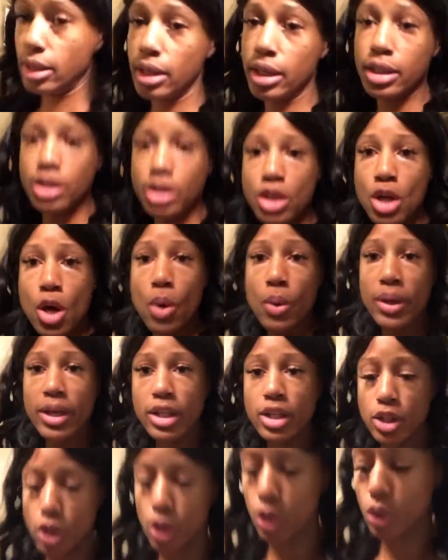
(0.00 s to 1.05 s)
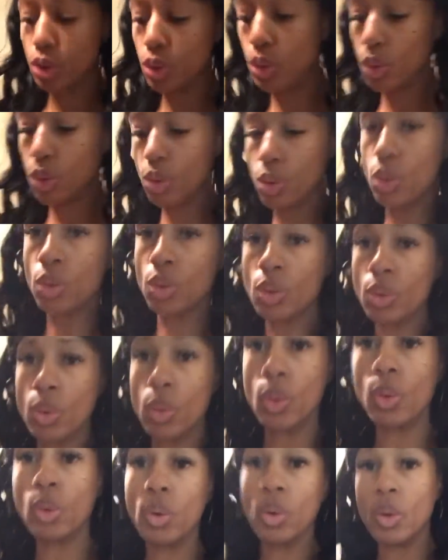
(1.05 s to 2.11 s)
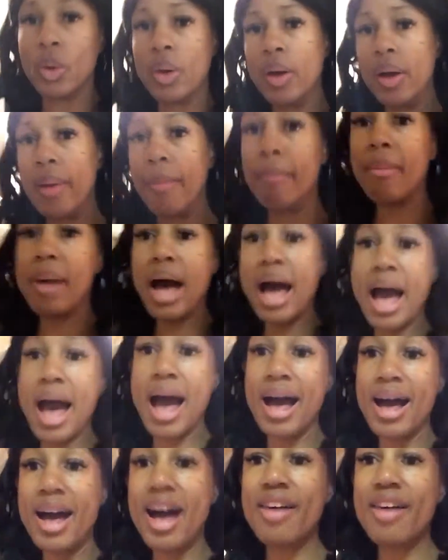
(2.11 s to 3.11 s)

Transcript: It's going into my